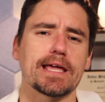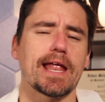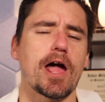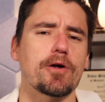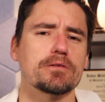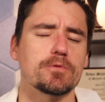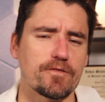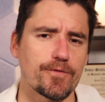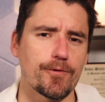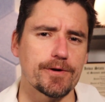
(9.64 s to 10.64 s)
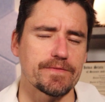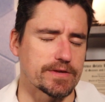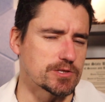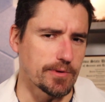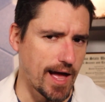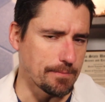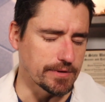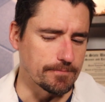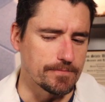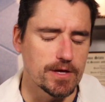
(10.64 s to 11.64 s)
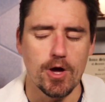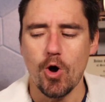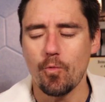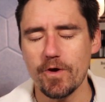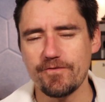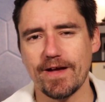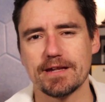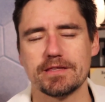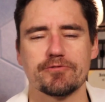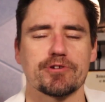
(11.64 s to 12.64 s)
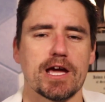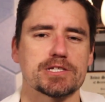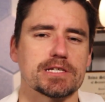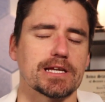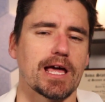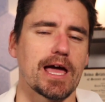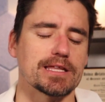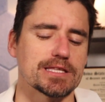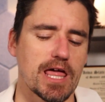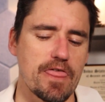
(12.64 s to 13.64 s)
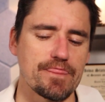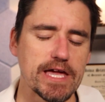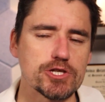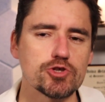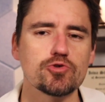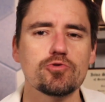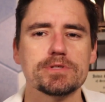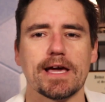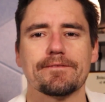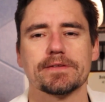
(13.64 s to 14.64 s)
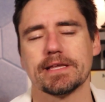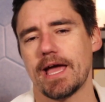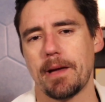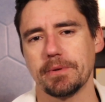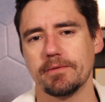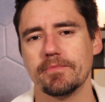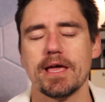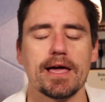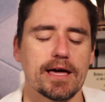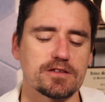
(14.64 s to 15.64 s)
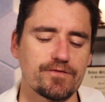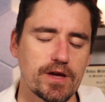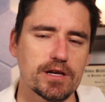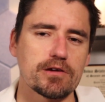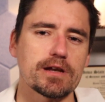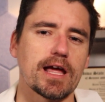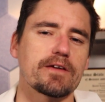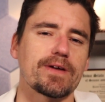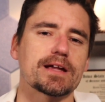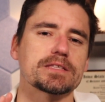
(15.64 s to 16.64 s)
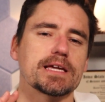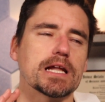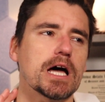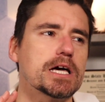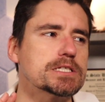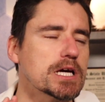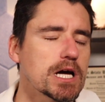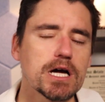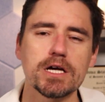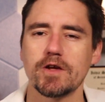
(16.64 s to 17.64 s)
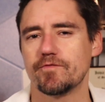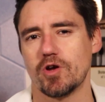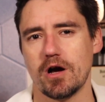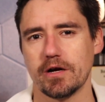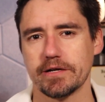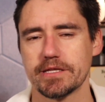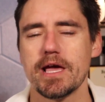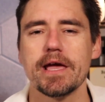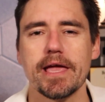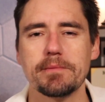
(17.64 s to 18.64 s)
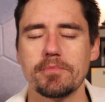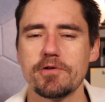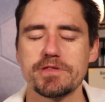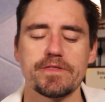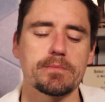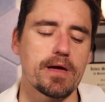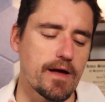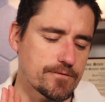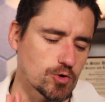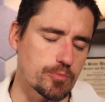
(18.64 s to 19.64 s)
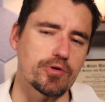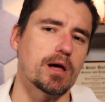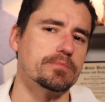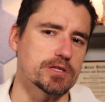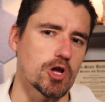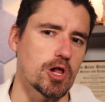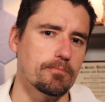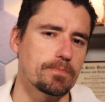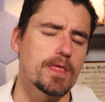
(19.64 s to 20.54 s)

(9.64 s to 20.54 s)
and how to move forward if they do happen. With vaccine reaction, guys, they do definitely happen. As a veterinarian, I vaccinate a ton of dogs, and most of them have no problems at all.